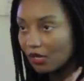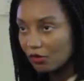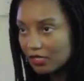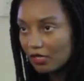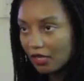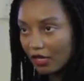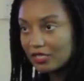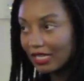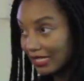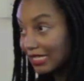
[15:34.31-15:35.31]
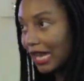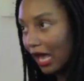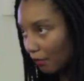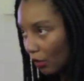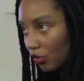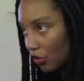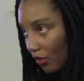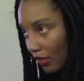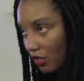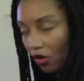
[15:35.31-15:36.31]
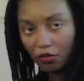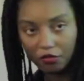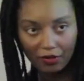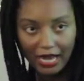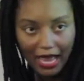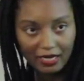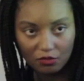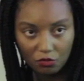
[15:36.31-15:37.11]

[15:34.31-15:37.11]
at this lab they were doing this whole three act